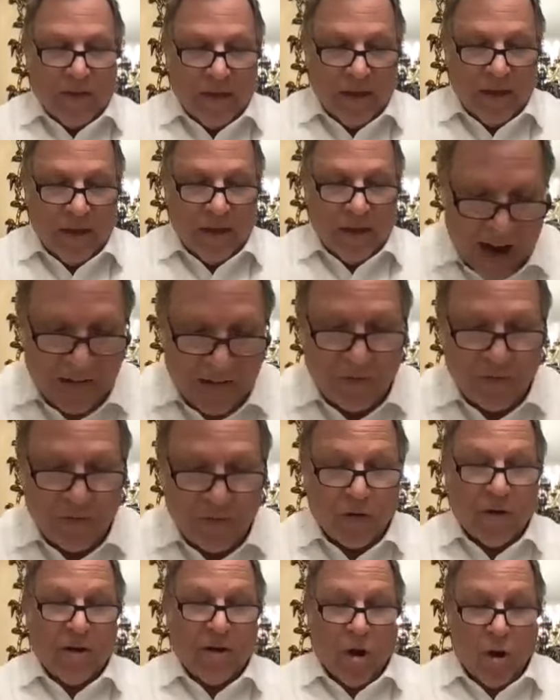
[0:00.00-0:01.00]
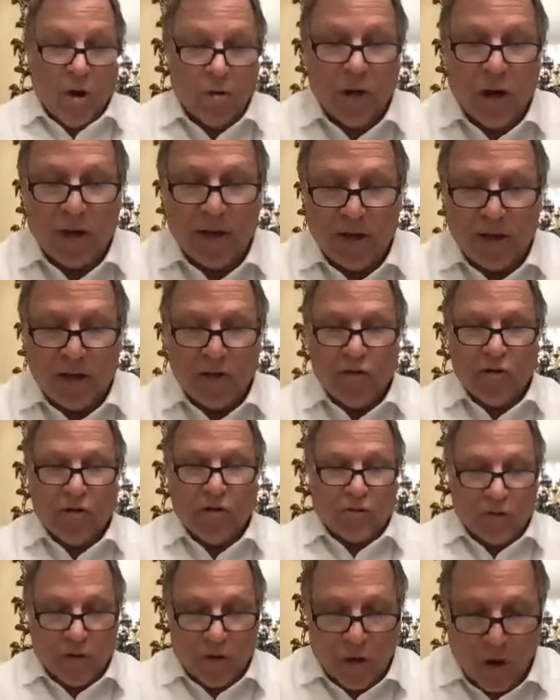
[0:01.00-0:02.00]
The amount for an Ola you can
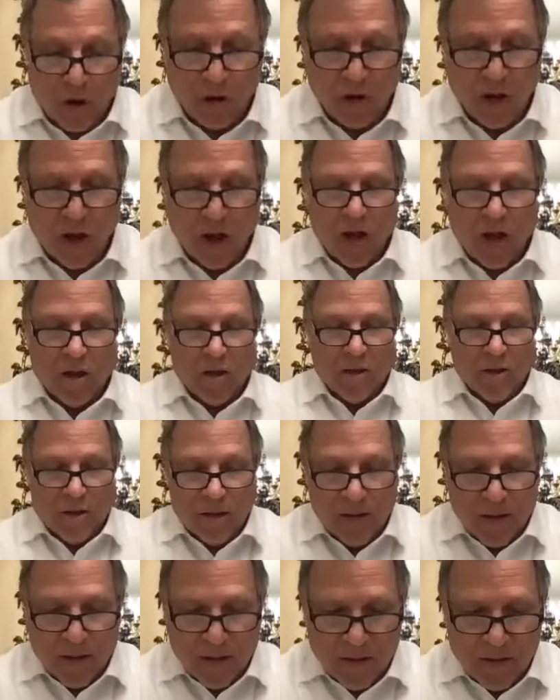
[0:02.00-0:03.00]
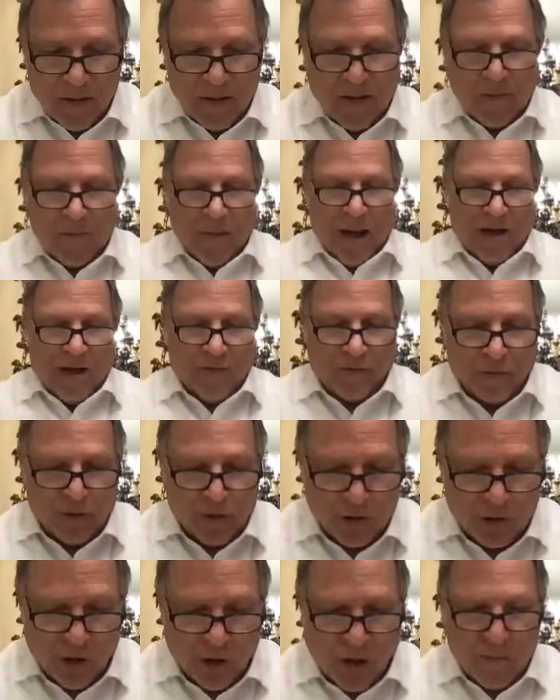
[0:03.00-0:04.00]
use for an Ola. The amount for
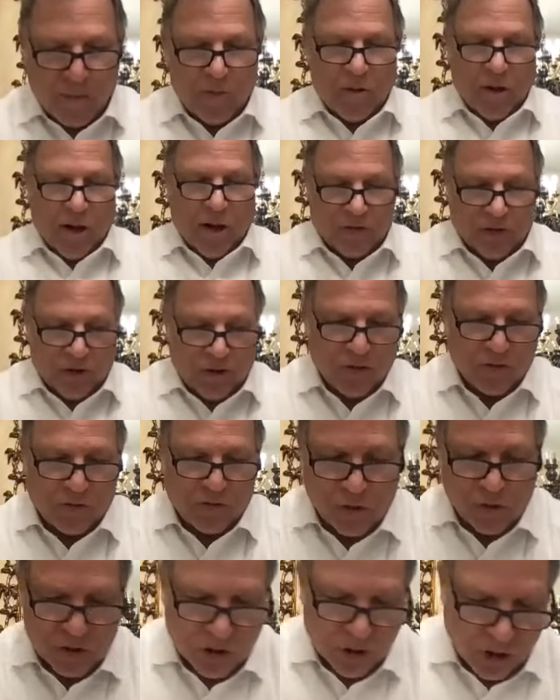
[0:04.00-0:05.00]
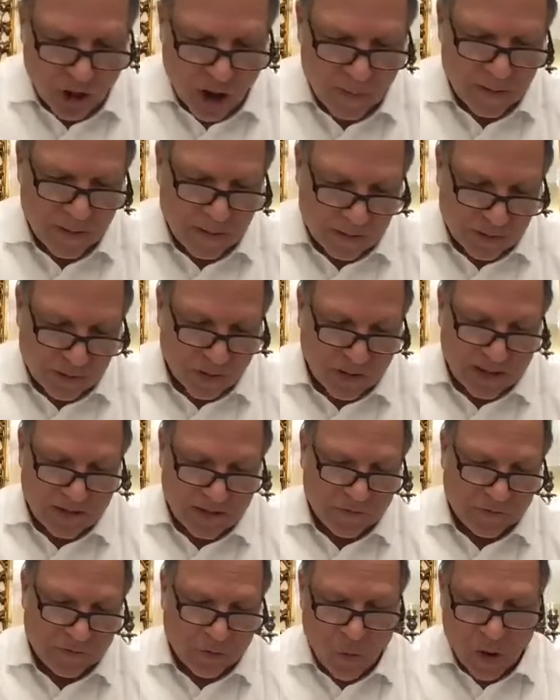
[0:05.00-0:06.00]
a Shlomim you have to use for a Shlomim. It's only
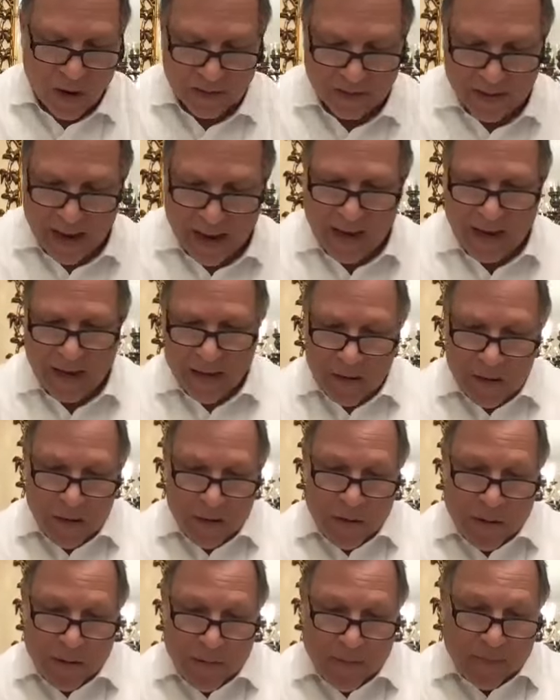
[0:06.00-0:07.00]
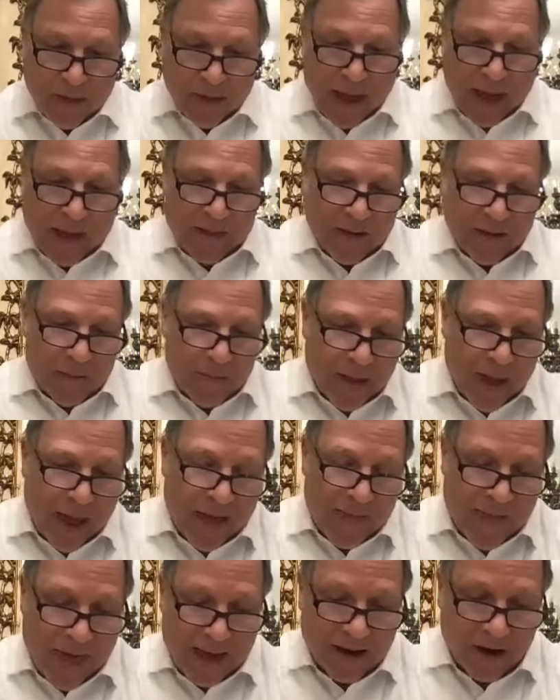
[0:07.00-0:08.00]
even for one day. And the
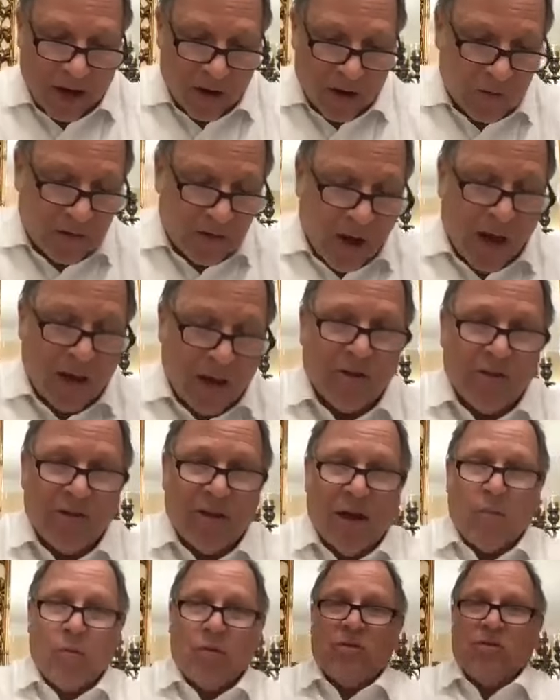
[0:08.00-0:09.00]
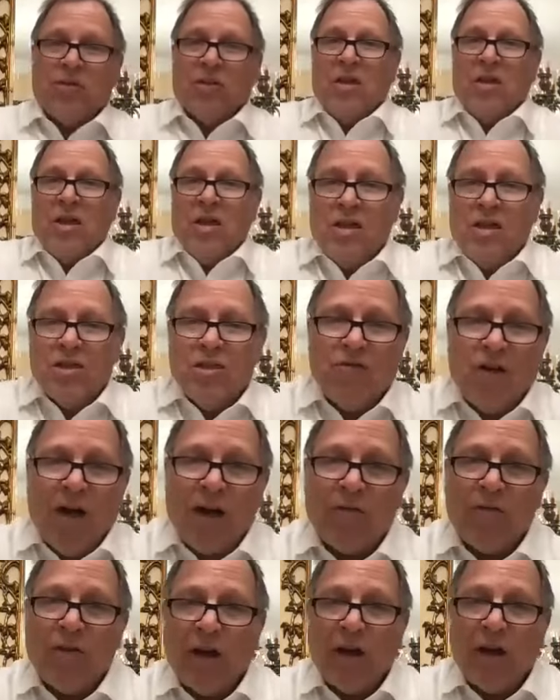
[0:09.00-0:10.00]
and that $100 that was the
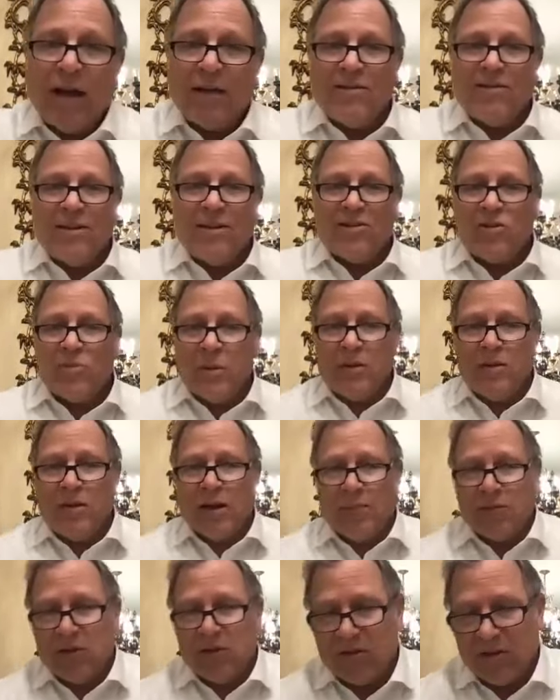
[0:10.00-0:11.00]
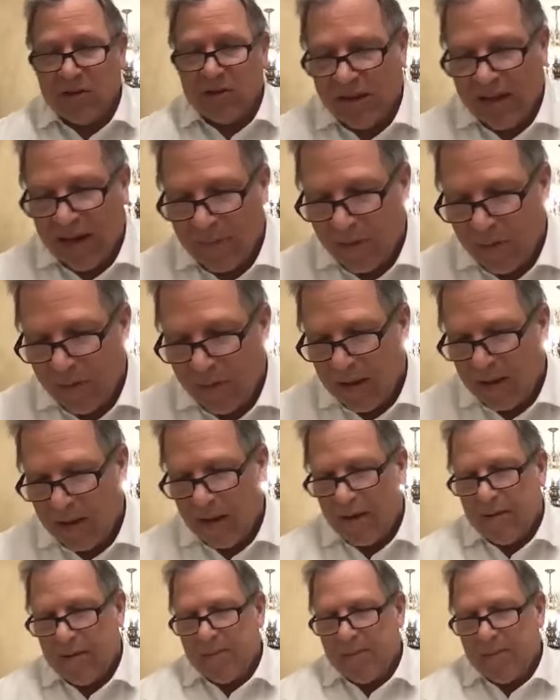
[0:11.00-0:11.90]
value of a Chatas has to be dumped into the Yamamel.